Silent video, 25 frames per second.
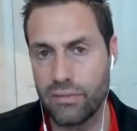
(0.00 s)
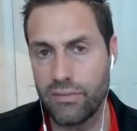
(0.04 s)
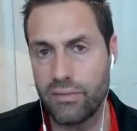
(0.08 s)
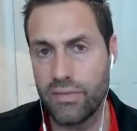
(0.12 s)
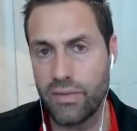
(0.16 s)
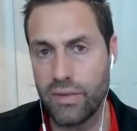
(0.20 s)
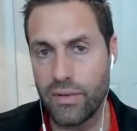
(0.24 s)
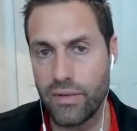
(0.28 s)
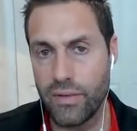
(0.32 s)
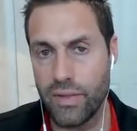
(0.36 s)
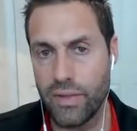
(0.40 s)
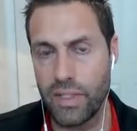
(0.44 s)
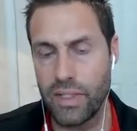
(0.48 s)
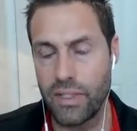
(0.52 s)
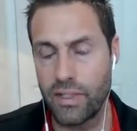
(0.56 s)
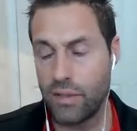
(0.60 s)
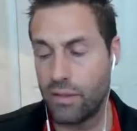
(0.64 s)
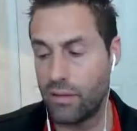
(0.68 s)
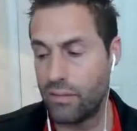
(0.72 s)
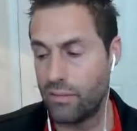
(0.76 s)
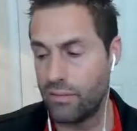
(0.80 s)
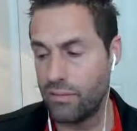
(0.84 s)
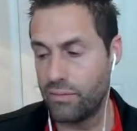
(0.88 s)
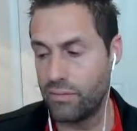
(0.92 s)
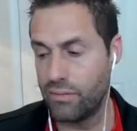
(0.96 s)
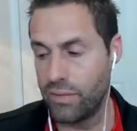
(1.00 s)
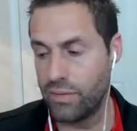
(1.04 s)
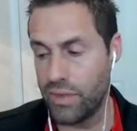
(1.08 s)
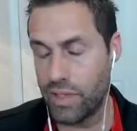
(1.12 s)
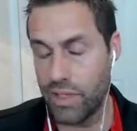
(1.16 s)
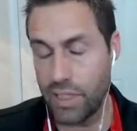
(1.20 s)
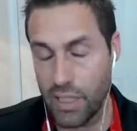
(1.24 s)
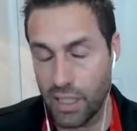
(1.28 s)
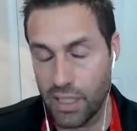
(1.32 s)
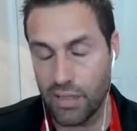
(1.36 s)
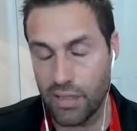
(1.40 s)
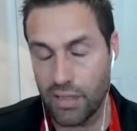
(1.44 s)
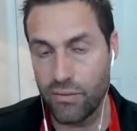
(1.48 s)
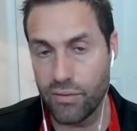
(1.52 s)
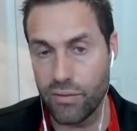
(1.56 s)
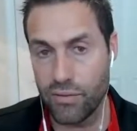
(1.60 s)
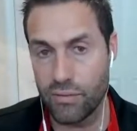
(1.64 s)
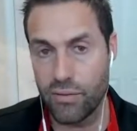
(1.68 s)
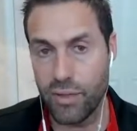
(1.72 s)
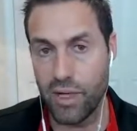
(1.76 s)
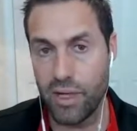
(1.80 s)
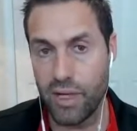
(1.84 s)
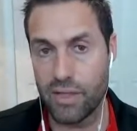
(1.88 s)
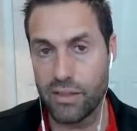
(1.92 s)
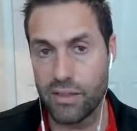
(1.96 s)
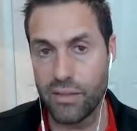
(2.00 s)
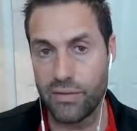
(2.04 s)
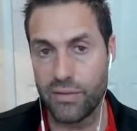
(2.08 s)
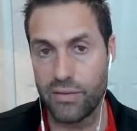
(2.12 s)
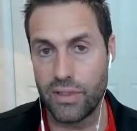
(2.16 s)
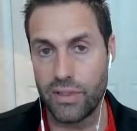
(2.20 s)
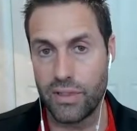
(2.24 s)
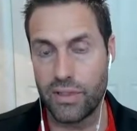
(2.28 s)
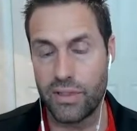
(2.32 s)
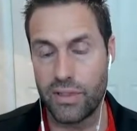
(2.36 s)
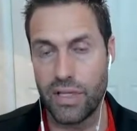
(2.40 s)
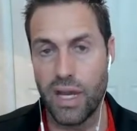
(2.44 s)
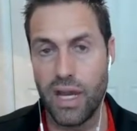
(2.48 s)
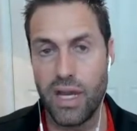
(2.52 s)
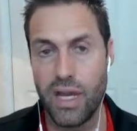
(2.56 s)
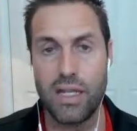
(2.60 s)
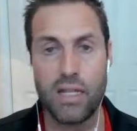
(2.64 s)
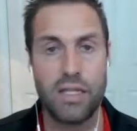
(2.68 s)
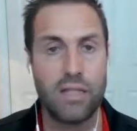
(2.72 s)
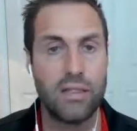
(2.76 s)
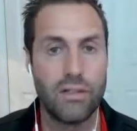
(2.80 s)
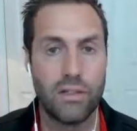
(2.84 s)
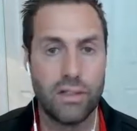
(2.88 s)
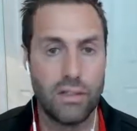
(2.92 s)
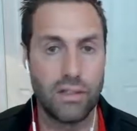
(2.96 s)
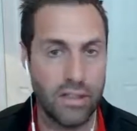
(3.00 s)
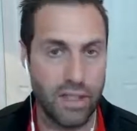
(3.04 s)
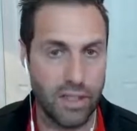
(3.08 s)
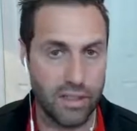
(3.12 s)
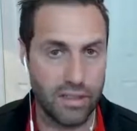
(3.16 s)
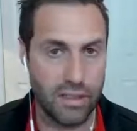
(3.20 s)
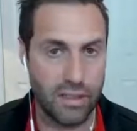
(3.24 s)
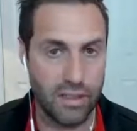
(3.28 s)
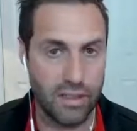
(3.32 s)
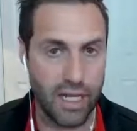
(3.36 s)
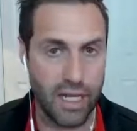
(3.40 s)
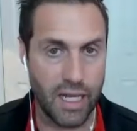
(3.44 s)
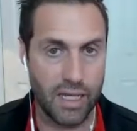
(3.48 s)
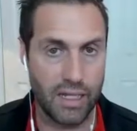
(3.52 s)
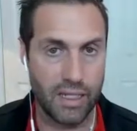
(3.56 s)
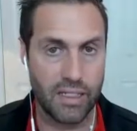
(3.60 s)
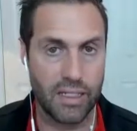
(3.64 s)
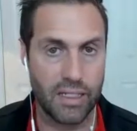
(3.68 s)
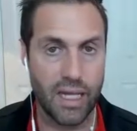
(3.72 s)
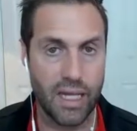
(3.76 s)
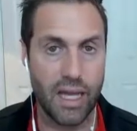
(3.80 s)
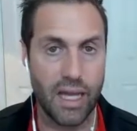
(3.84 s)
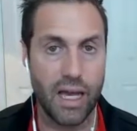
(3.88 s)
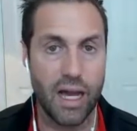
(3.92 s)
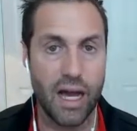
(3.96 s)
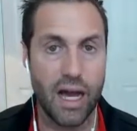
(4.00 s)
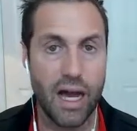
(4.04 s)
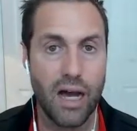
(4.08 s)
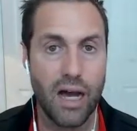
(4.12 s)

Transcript: the evil parts of society doesn't take a day off.